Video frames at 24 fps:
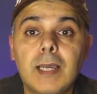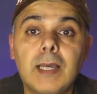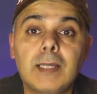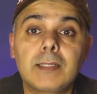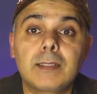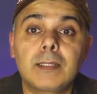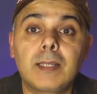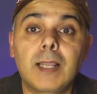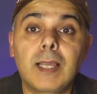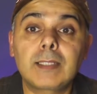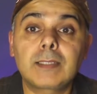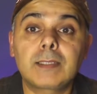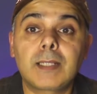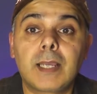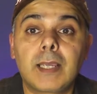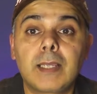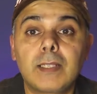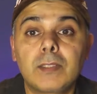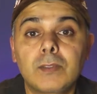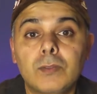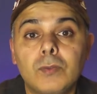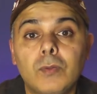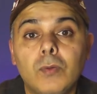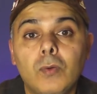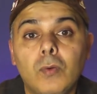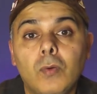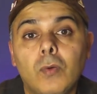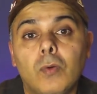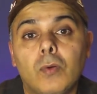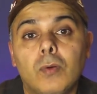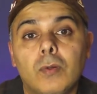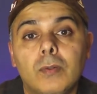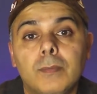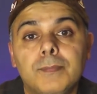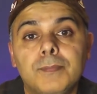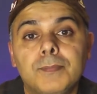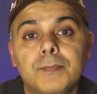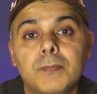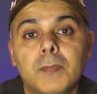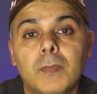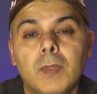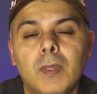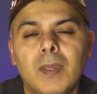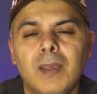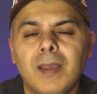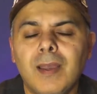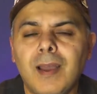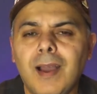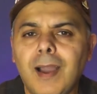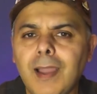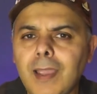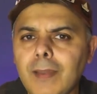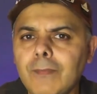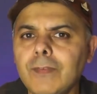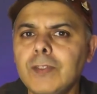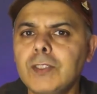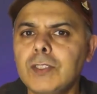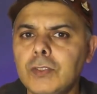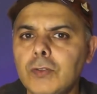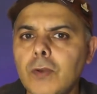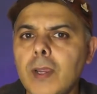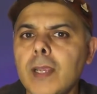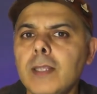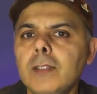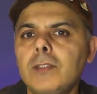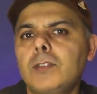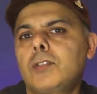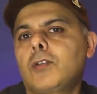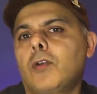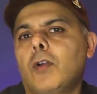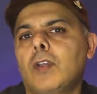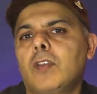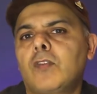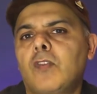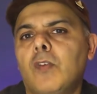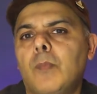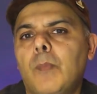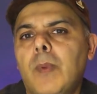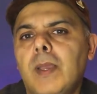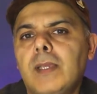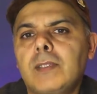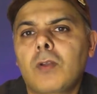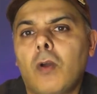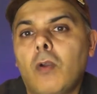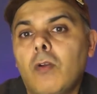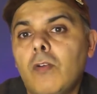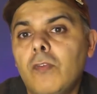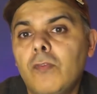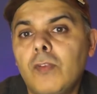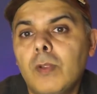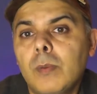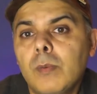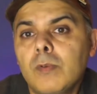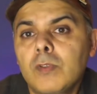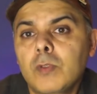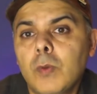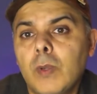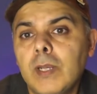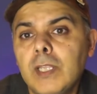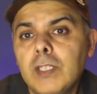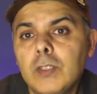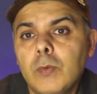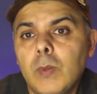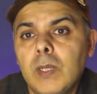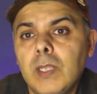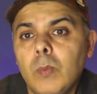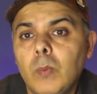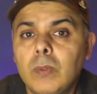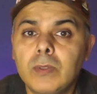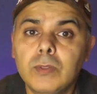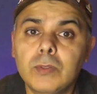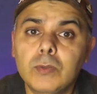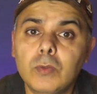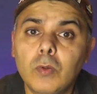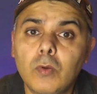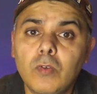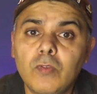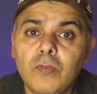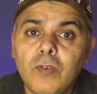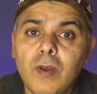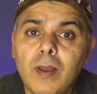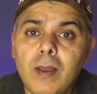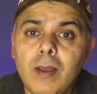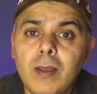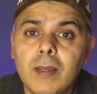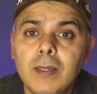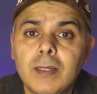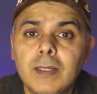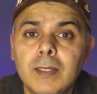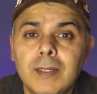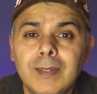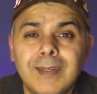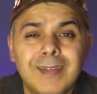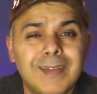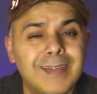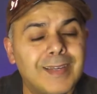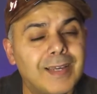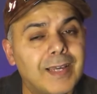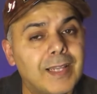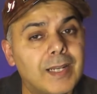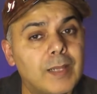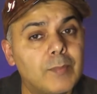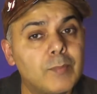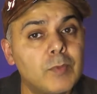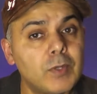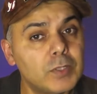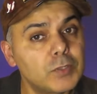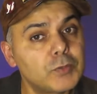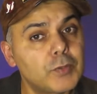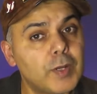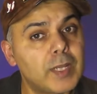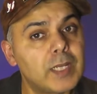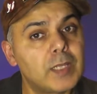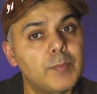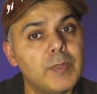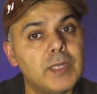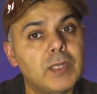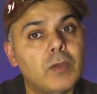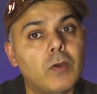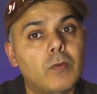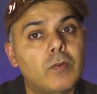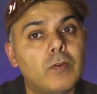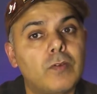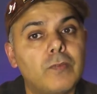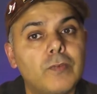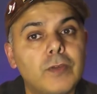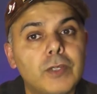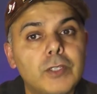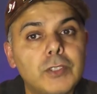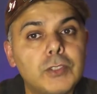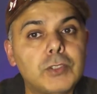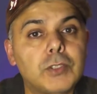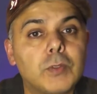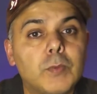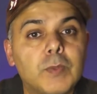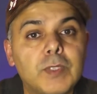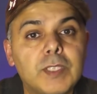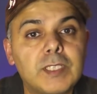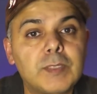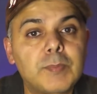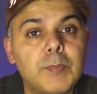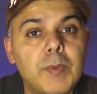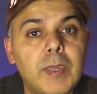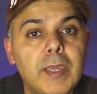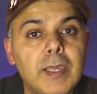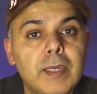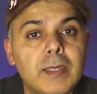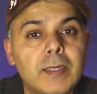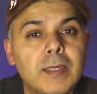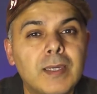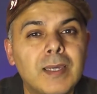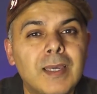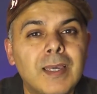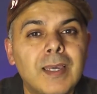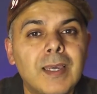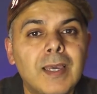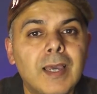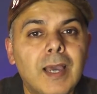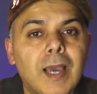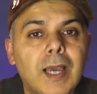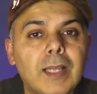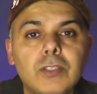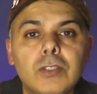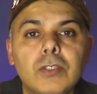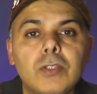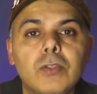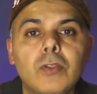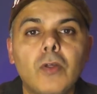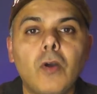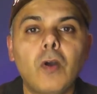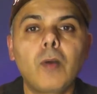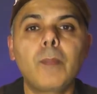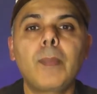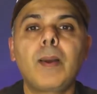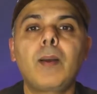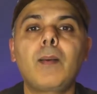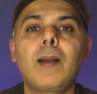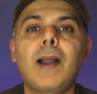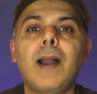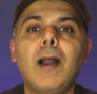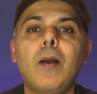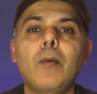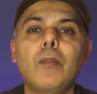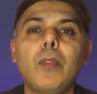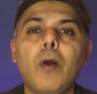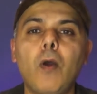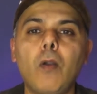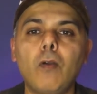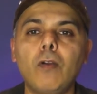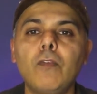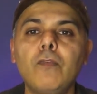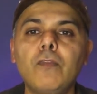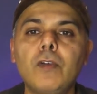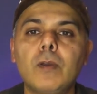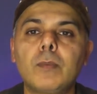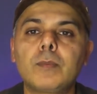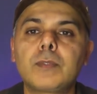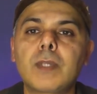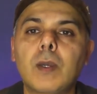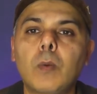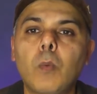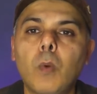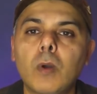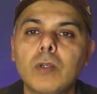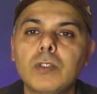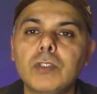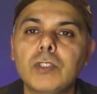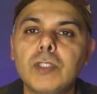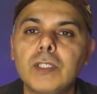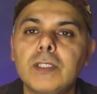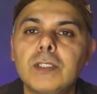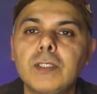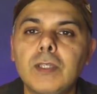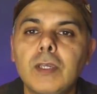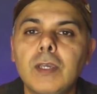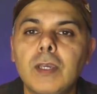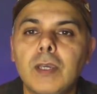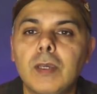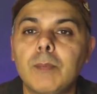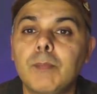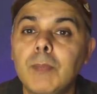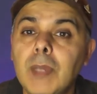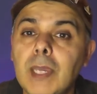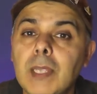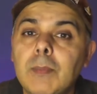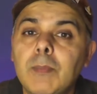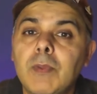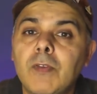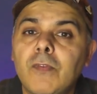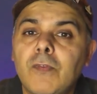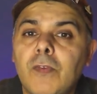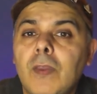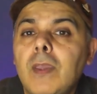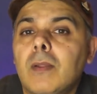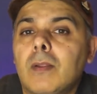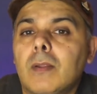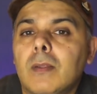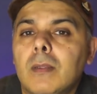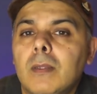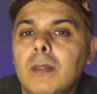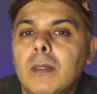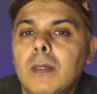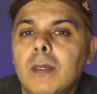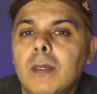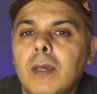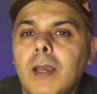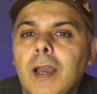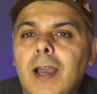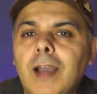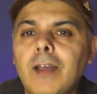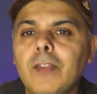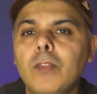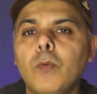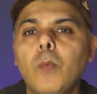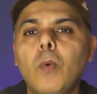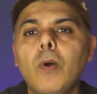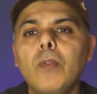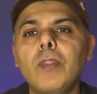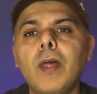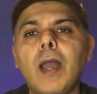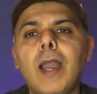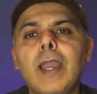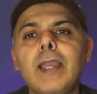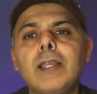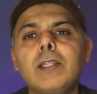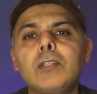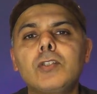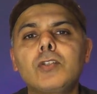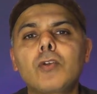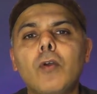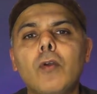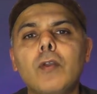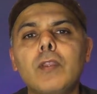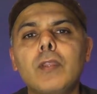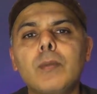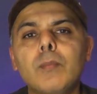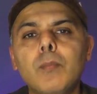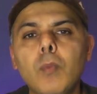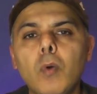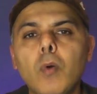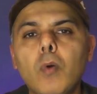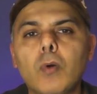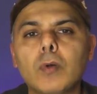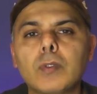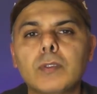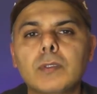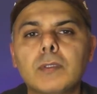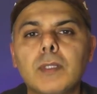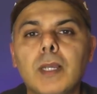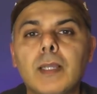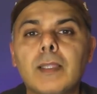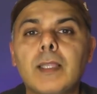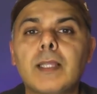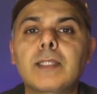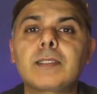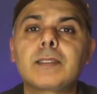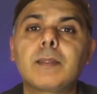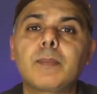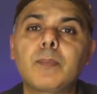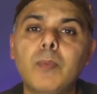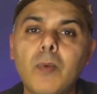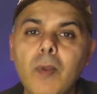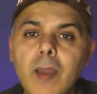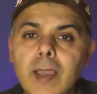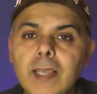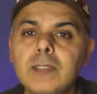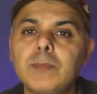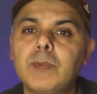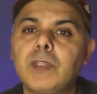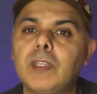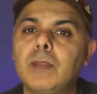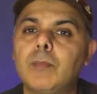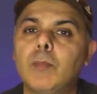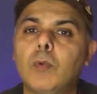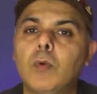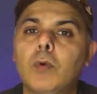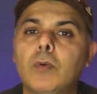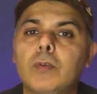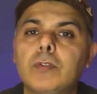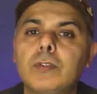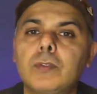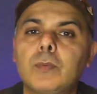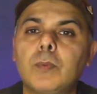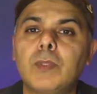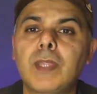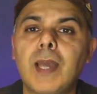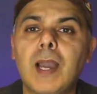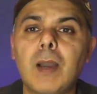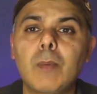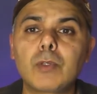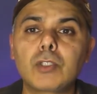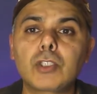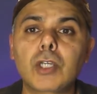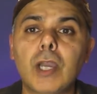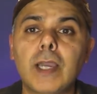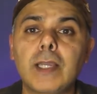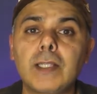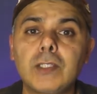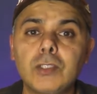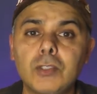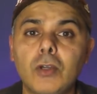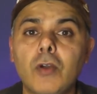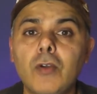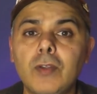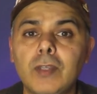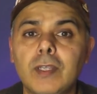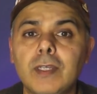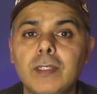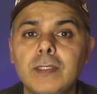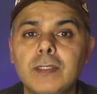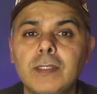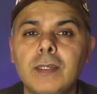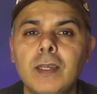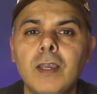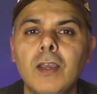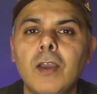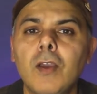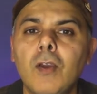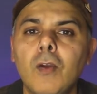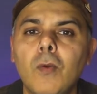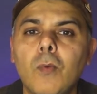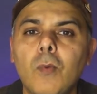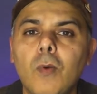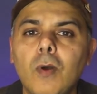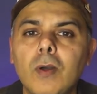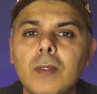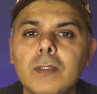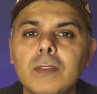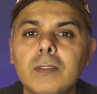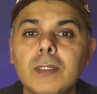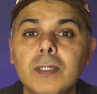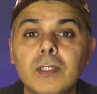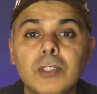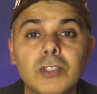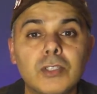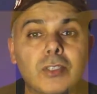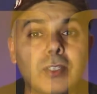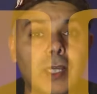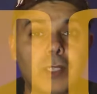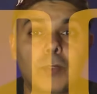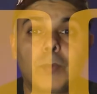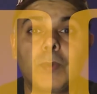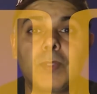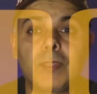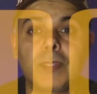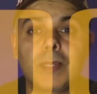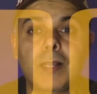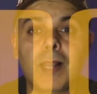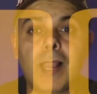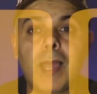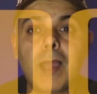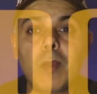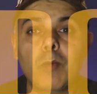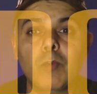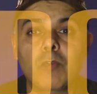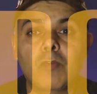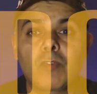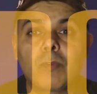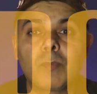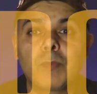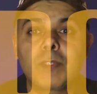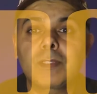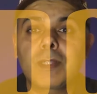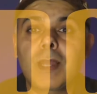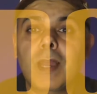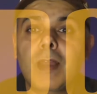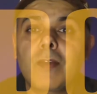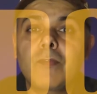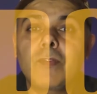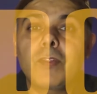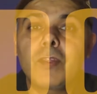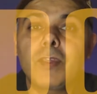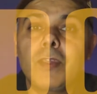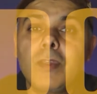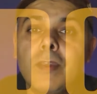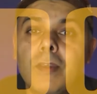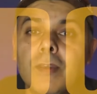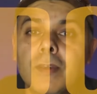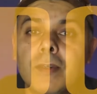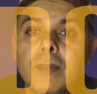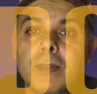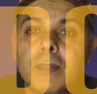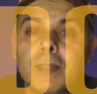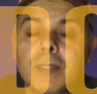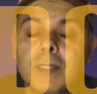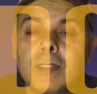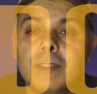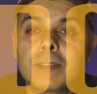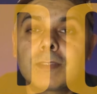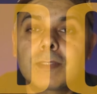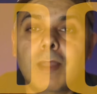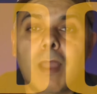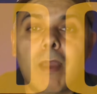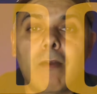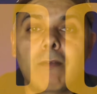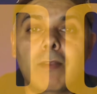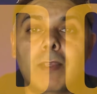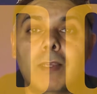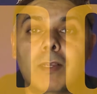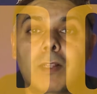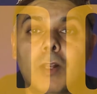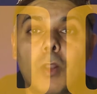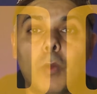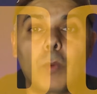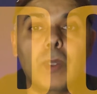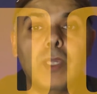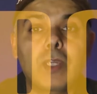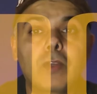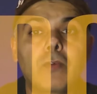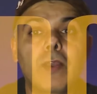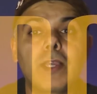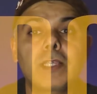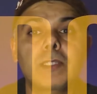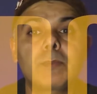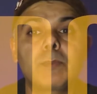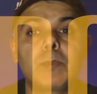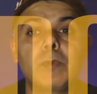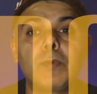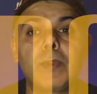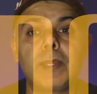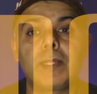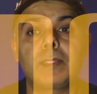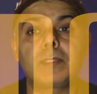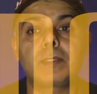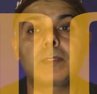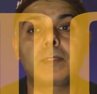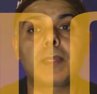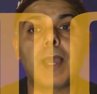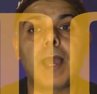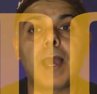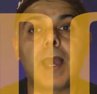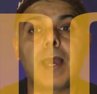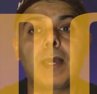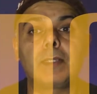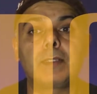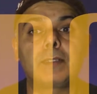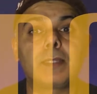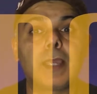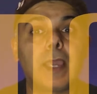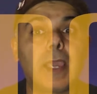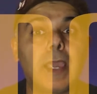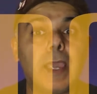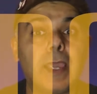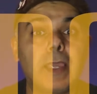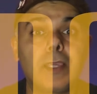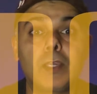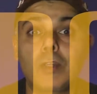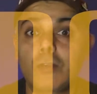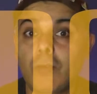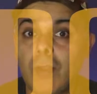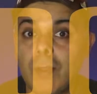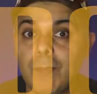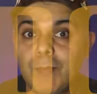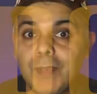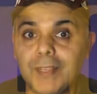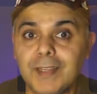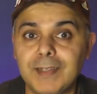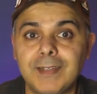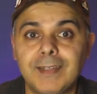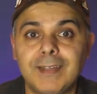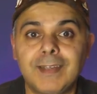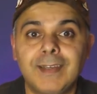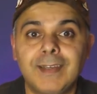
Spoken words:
and Last Night in Soho. I have a strange choice for best horror film of 2021 so far, and I'm not trying to be controversial with this pick. I just thought about how the horror films I watched this year made me feel, and the one that I enjoyed the most and that surprised me the most with how much I enjoyed it was Shadow in the Cloud from the start of the year, starring Chloe Grace Moretz and a gremlin.